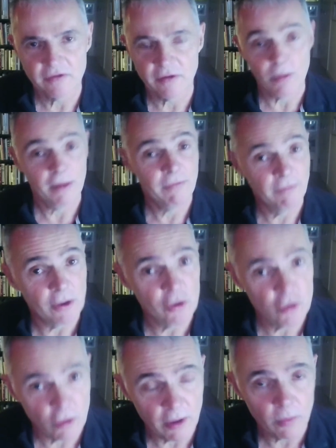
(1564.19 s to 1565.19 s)
so if you
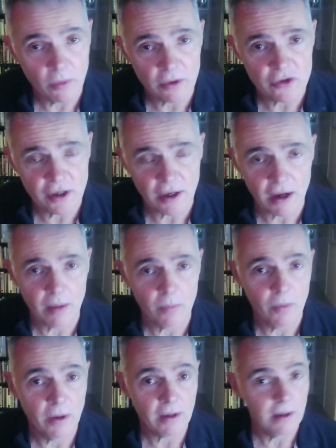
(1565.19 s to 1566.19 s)
enjoy watching our
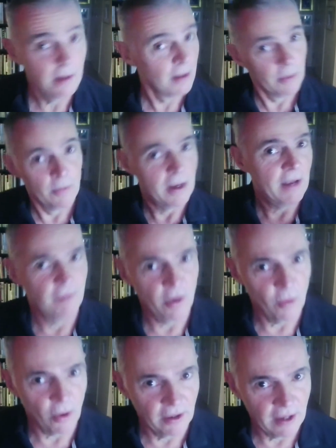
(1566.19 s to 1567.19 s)
work, have
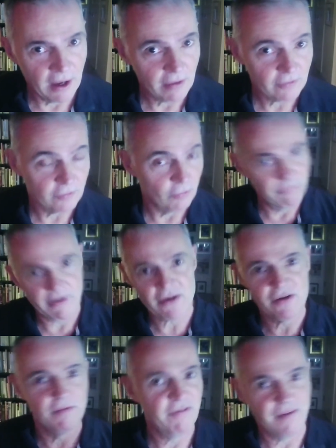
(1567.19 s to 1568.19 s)
no oligarchs or
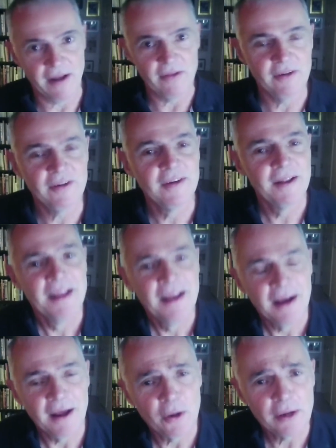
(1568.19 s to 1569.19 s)
Russian funds
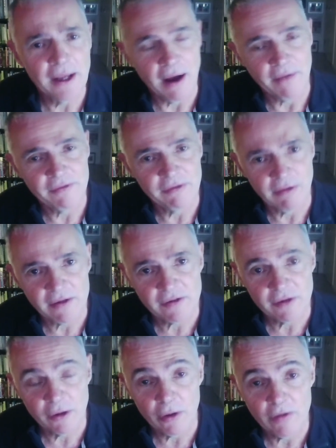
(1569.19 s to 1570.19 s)
looking after us,
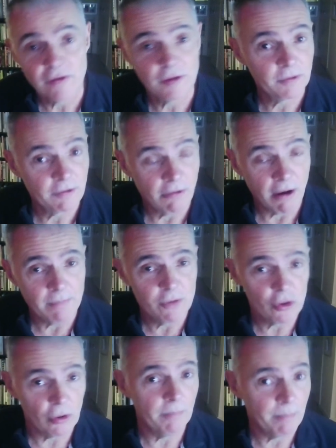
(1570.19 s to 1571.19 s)
so you can subscribe,
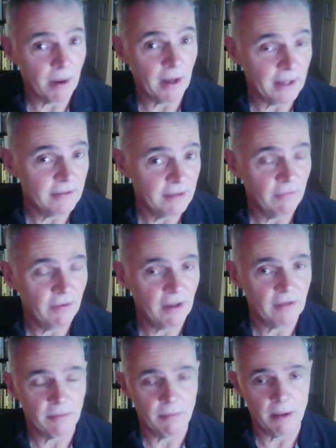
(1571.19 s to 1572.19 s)
join Byline
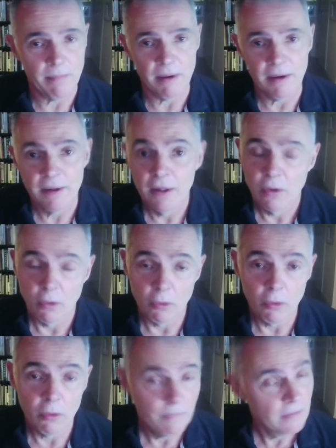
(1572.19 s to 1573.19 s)
TV as a member,
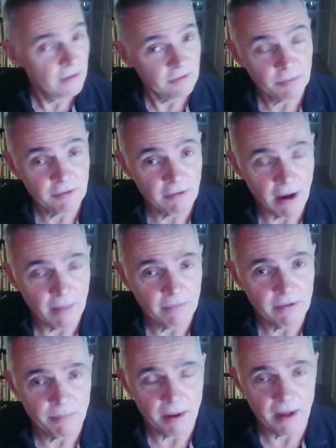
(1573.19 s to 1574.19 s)
or
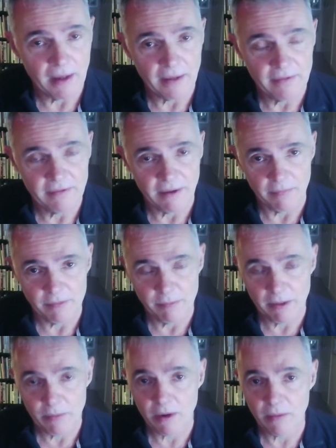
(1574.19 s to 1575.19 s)
subscribe to Byline Times.
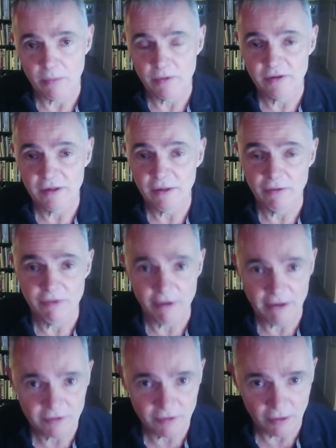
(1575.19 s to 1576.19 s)
Meanwhile, we'll see you
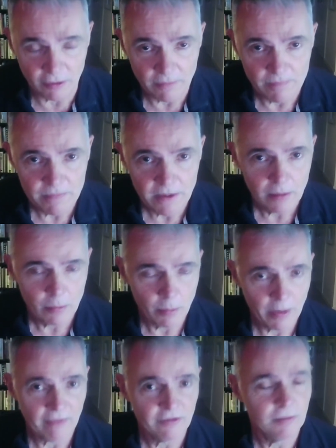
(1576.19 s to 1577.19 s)
very soon
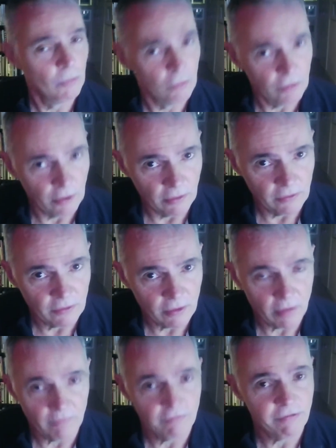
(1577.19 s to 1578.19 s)
when we have some more news
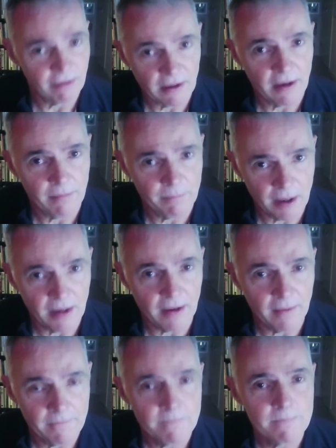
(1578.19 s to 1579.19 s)
on Frontline
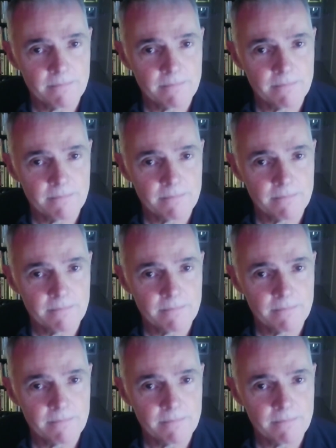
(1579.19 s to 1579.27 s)
Byline.